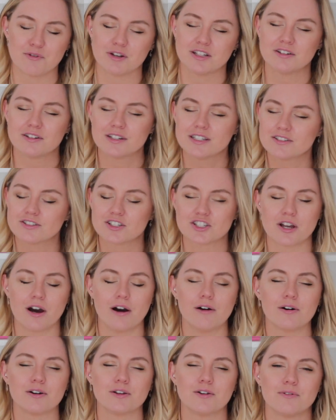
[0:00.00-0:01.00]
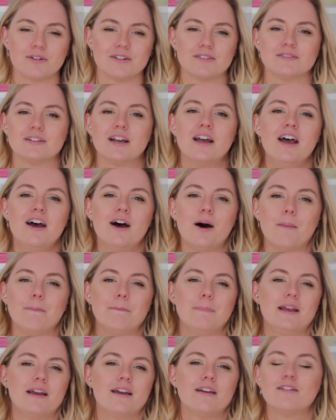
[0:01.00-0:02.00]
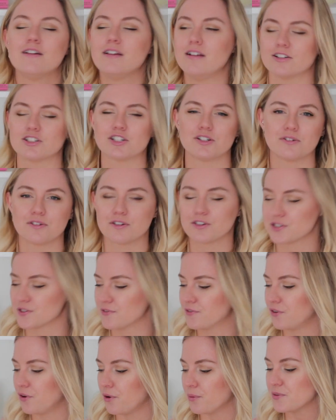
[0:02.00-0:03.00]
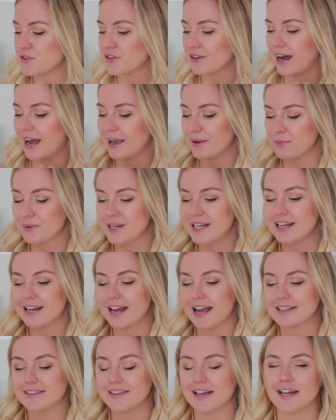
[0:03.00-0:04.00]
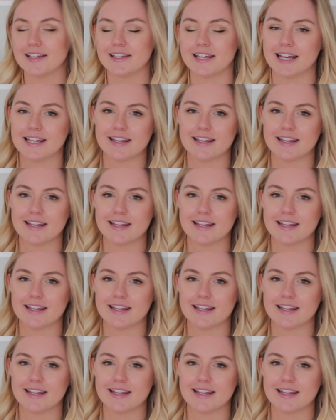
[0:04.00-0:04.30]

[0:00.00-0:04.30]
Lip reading: When you're in the shower, you want a big luxurious foam, so I really like that,